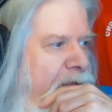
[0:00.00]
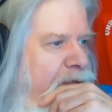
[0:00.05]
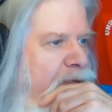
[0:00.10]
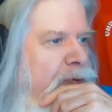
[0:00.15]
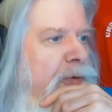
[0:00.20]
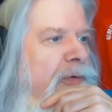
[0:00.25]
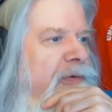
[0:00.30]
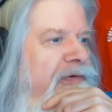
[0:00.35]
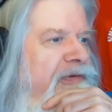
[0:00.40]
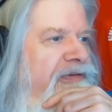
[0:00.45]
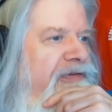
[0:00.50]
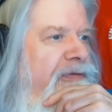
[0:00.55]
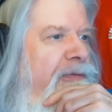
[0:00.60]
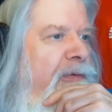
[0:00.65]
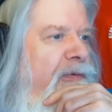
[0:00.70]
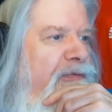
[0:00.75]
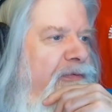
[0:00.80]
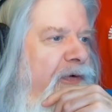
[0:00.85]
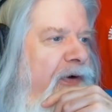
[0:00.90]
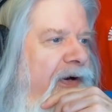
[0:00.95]
ruins you
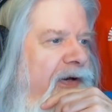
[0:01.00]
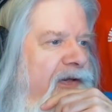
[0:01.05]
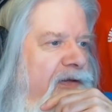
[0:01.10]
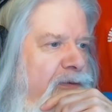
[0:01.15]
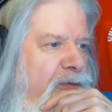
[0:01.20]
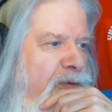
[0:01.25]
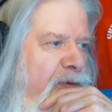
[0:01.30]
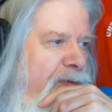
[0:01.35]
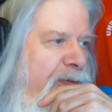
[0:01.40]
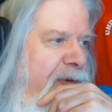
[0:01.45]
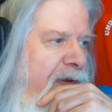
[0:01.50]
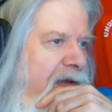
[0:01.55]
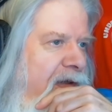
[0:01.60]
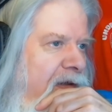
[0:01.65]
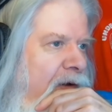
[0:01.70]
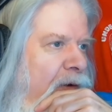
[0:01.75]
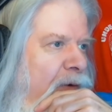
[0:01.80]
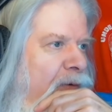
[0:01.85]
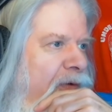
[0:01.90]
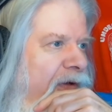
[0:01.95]
would find that would be low